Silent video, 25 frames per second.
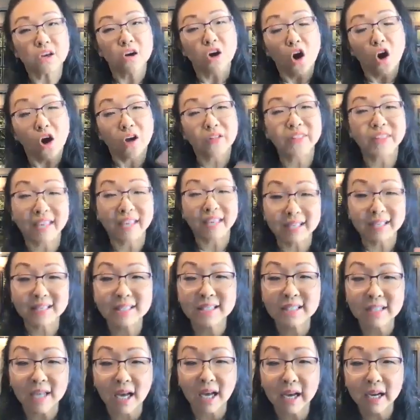On the
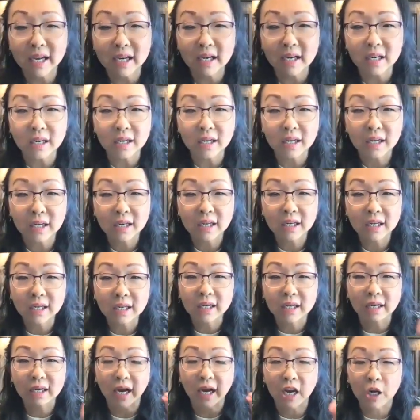inside,
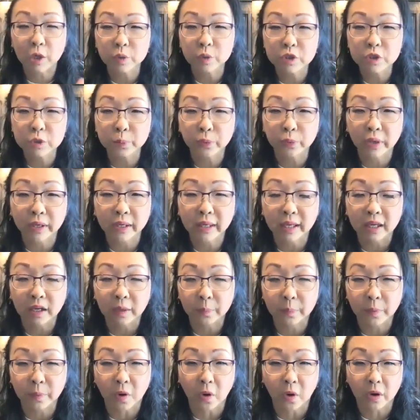I was breaking
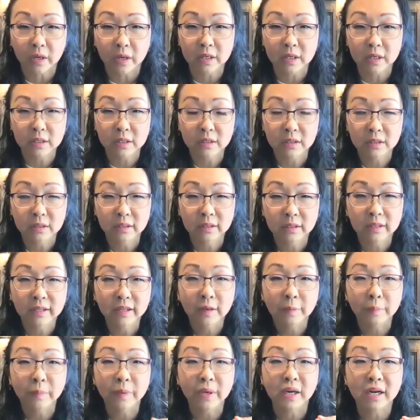apart
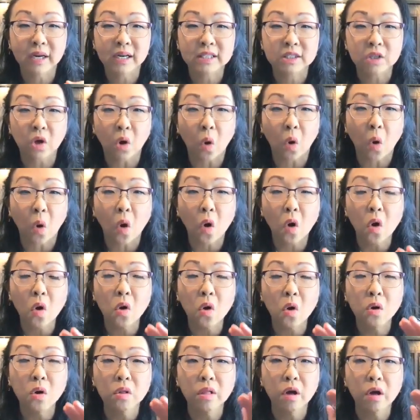because
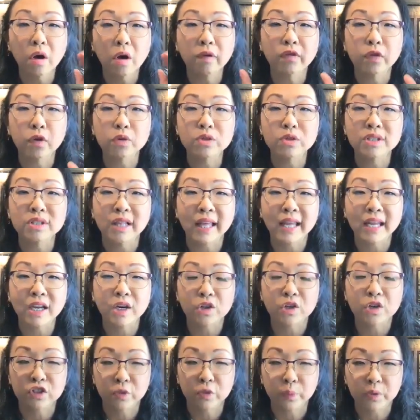all of those
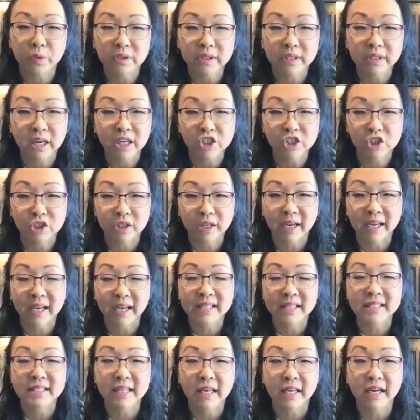layers of protection I
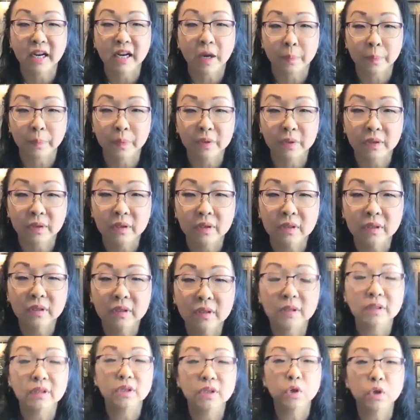had set up
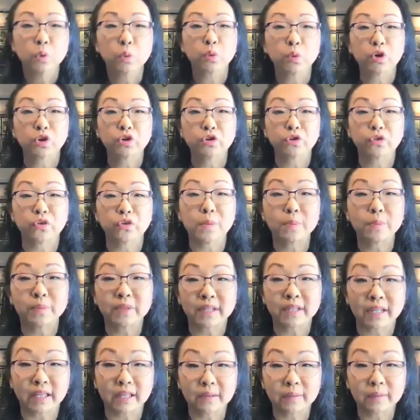were
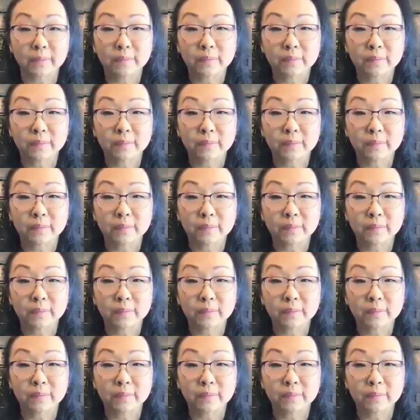crumbling.